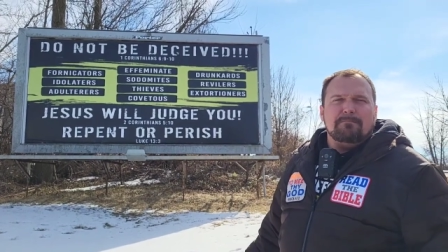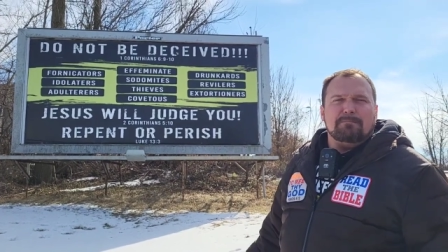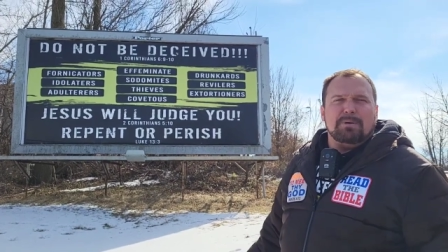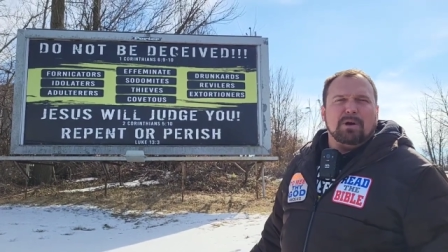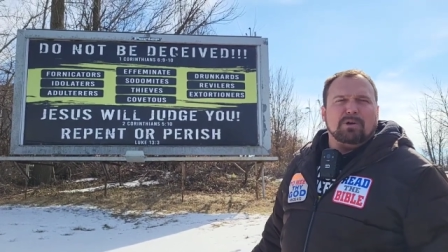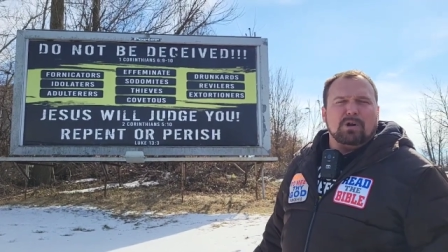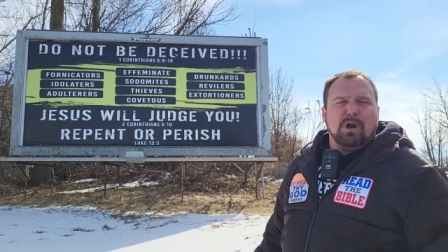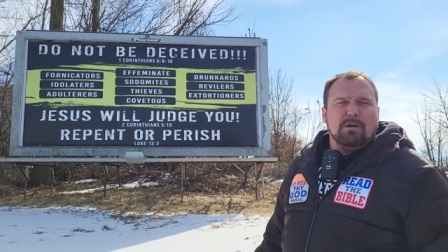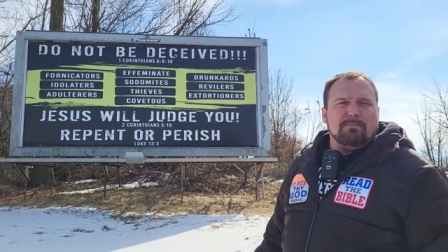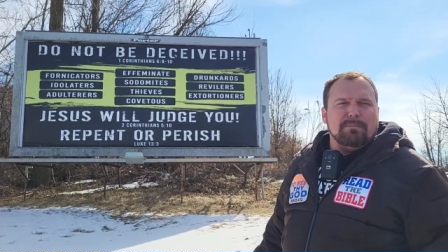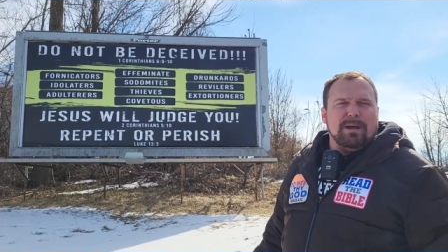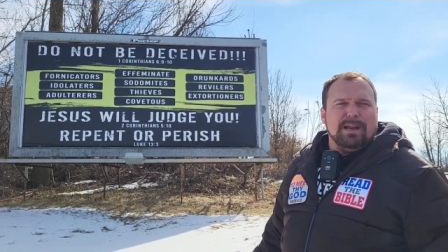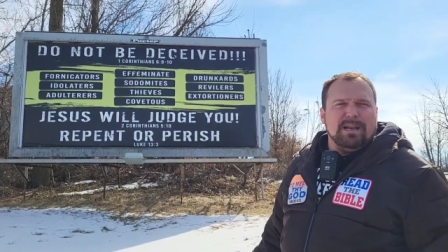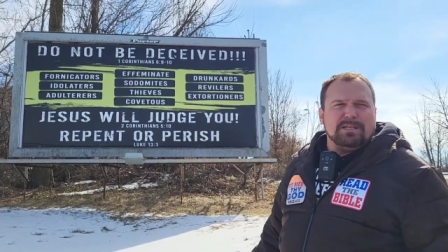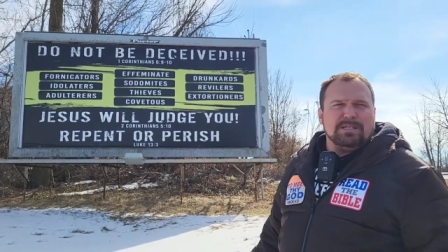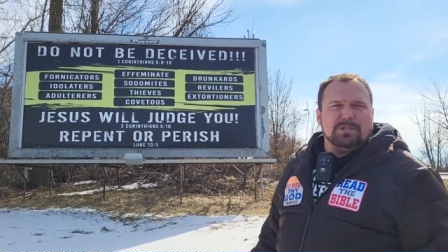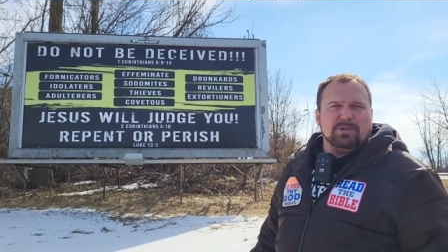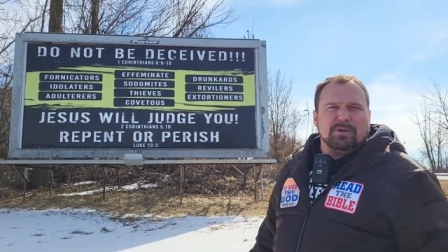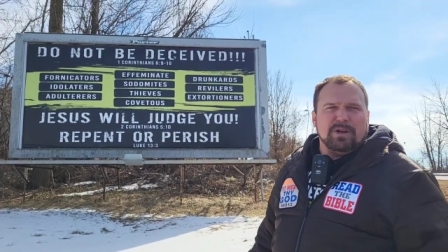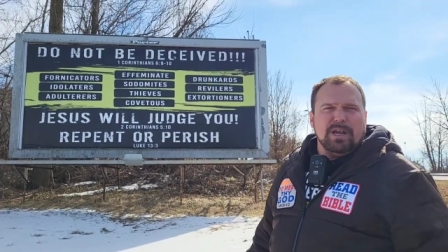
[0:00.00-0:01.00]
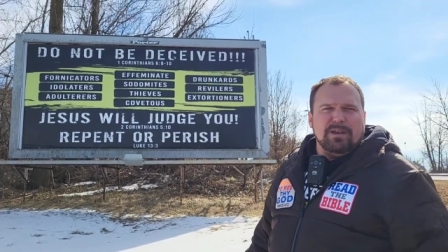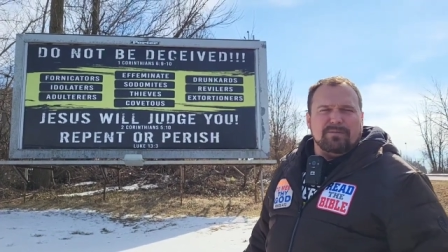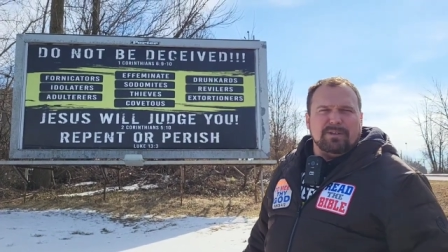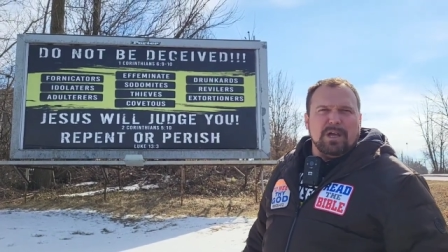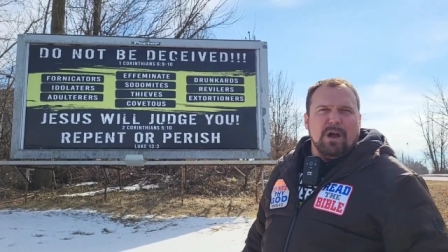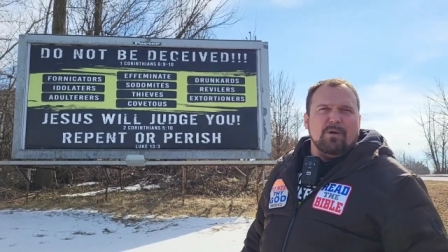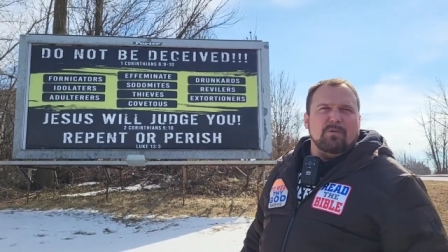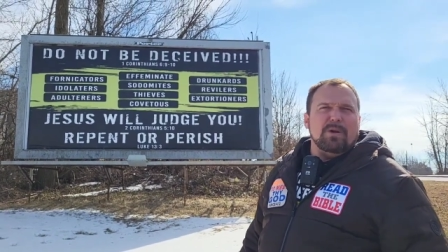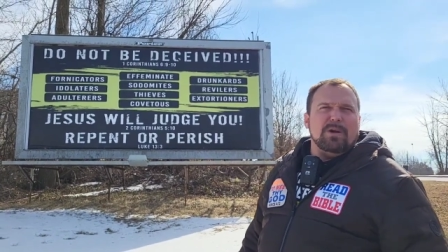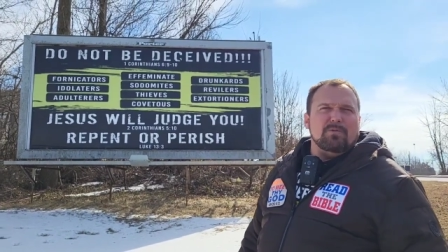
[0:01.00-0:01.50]
build our ministry, even
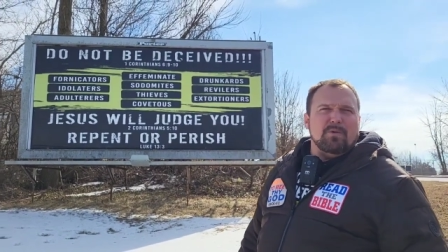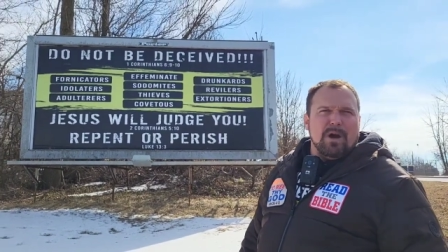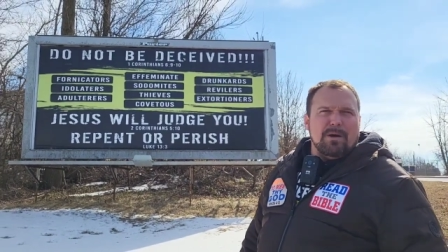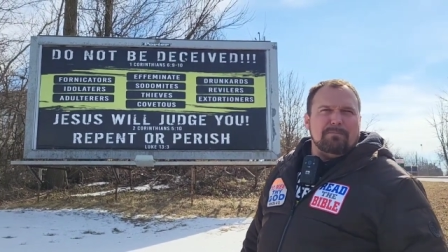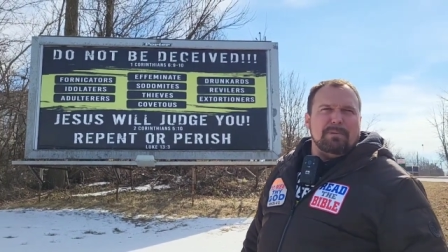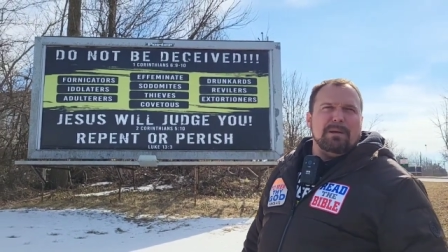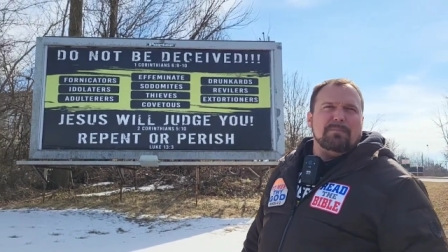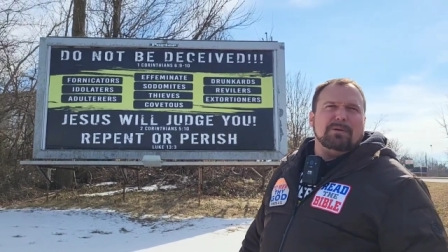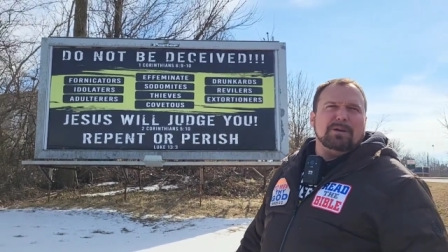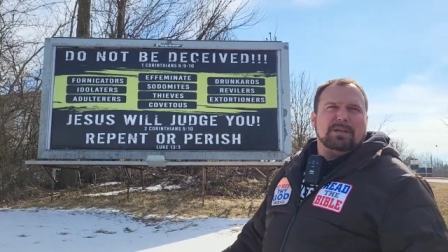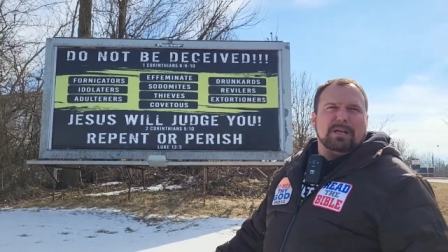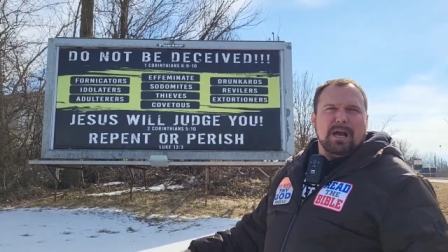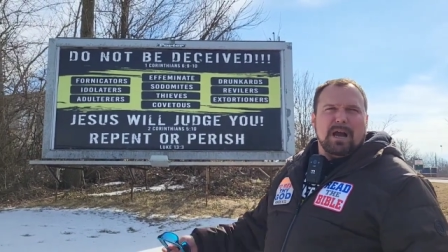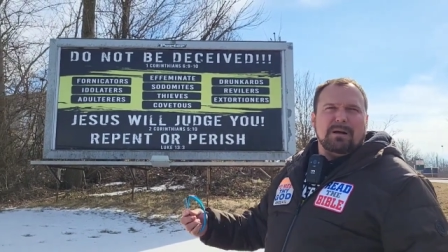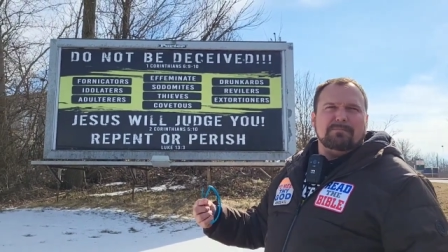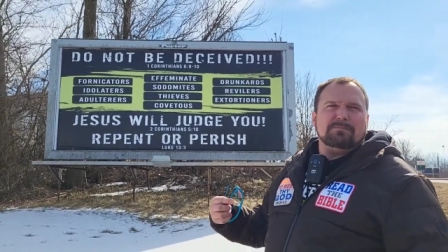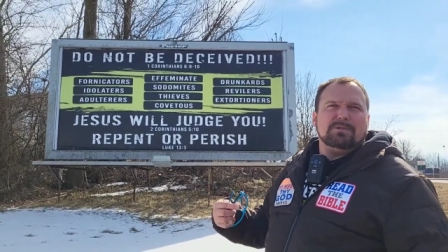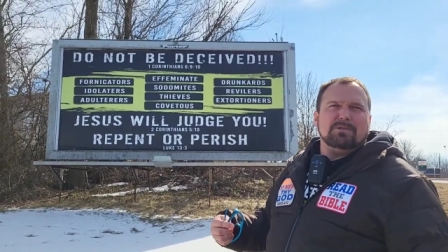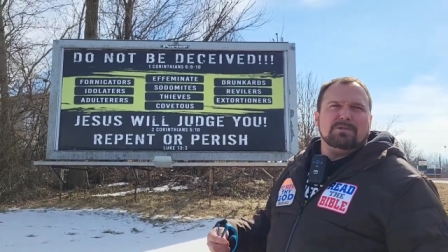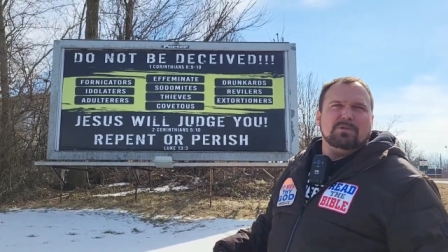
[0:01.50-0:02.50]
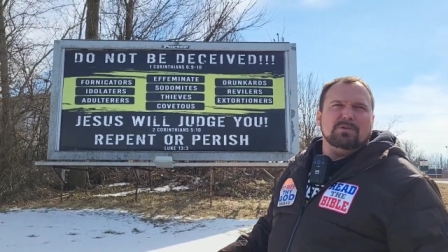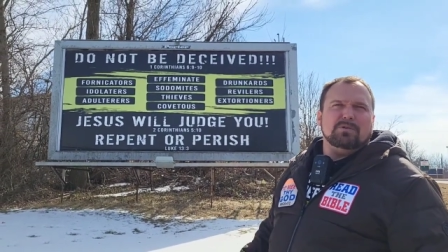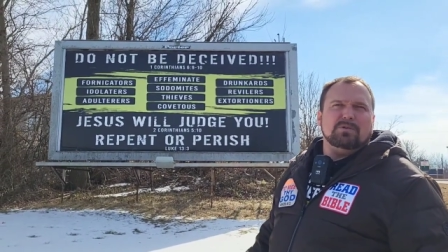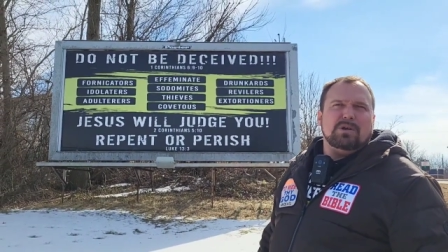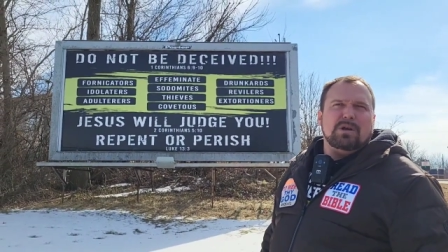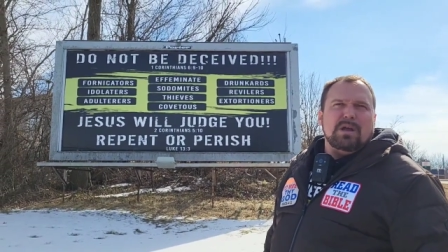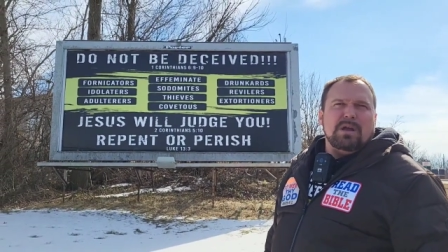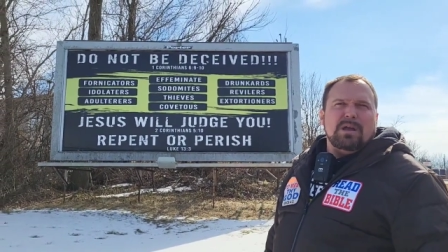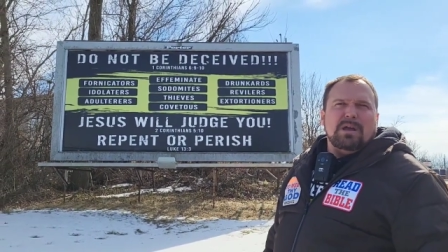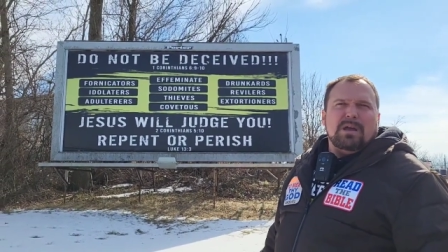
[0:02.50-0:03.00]
though we want people to come to